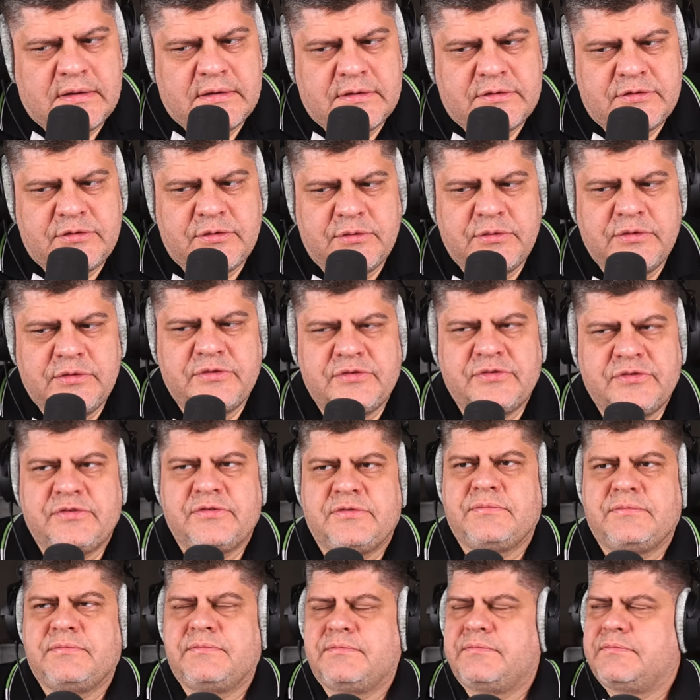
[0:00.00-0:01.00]
So
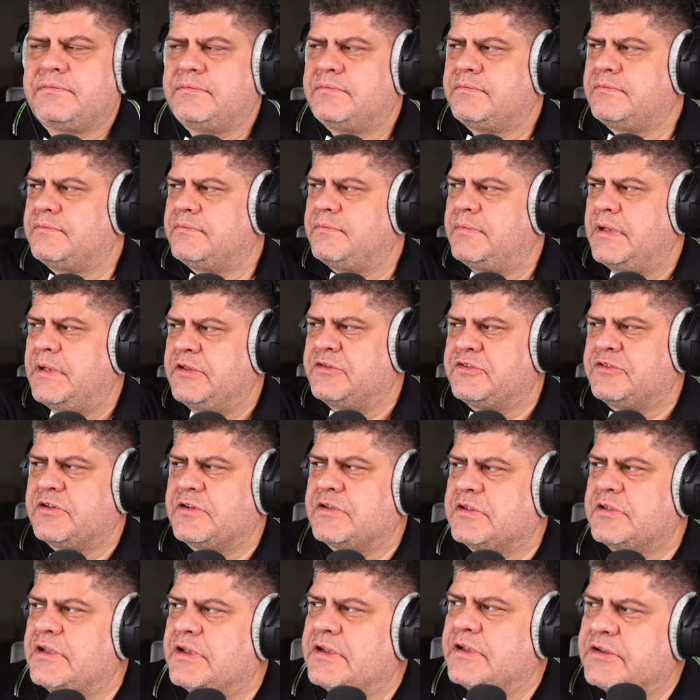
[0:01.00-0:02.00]
he's
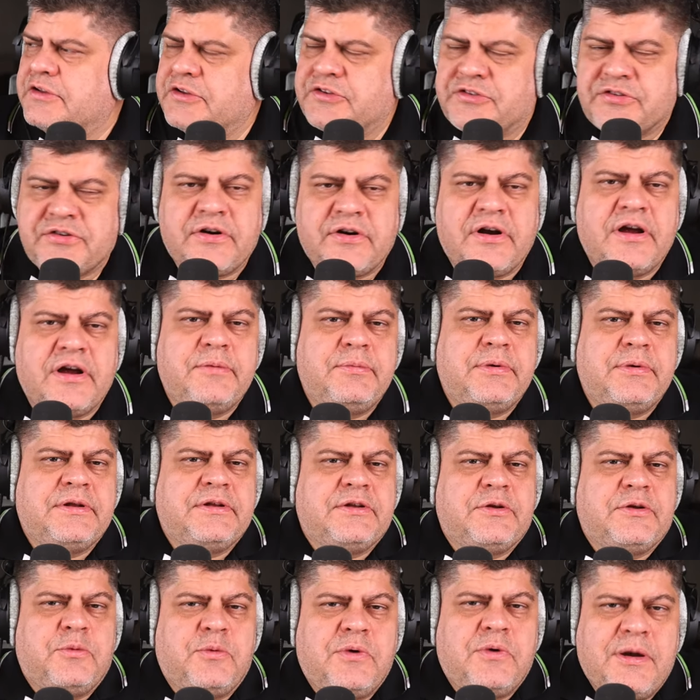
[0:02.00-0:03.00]
basically
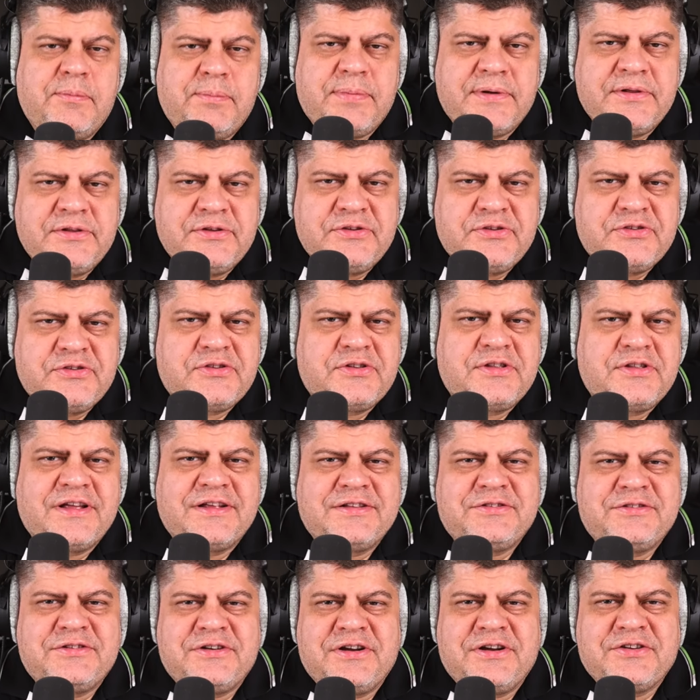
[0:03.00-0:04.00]
describing the weapons
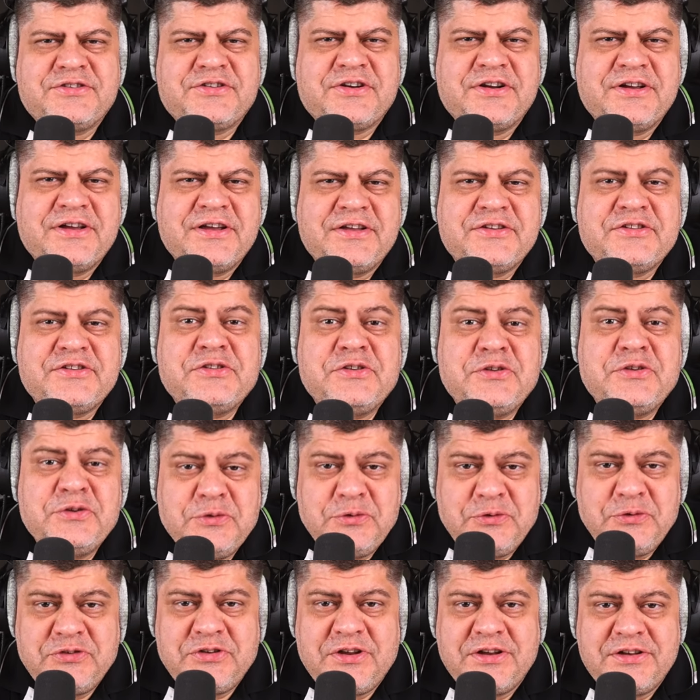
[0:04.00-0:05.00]
that Russia has
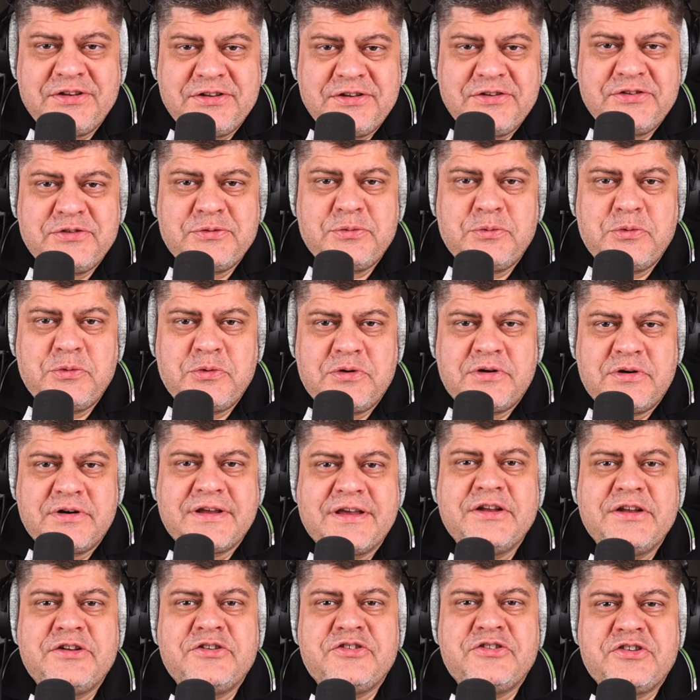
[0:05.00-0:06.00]
used in this war
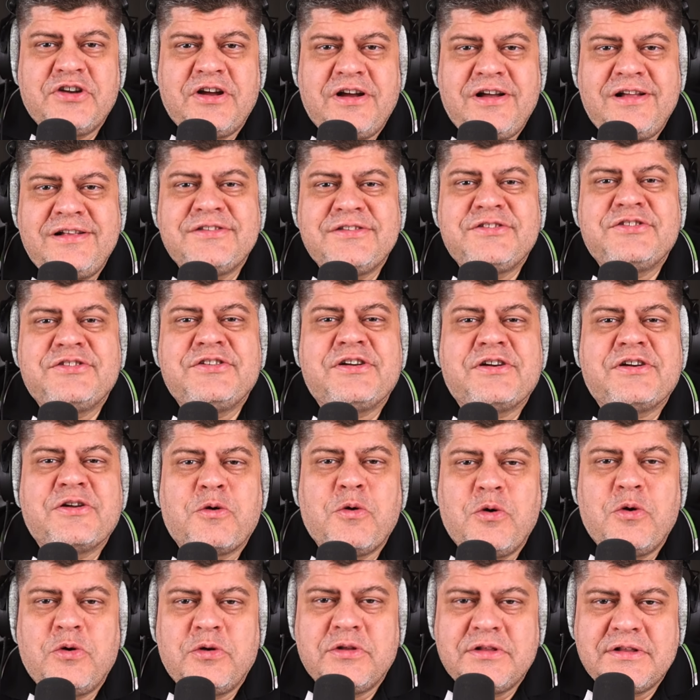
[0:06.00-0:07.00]
Kinzhal,
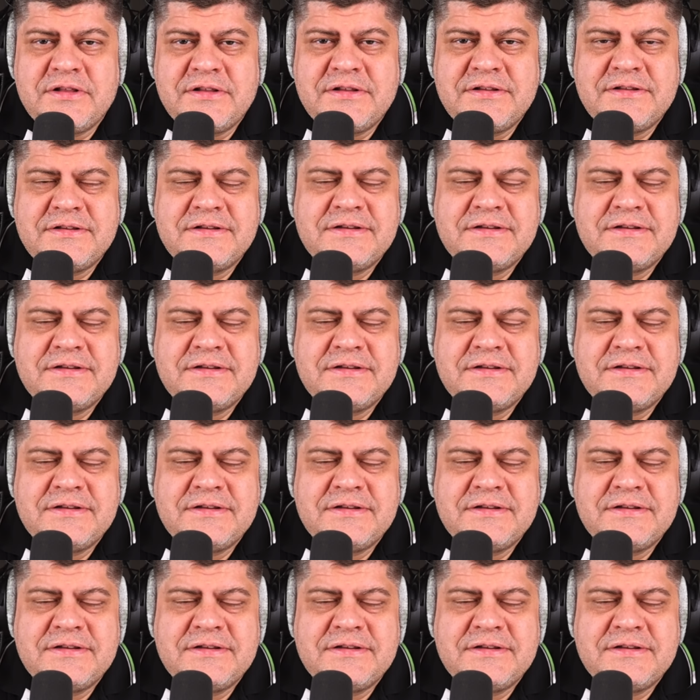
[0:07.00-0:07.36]
Zircon.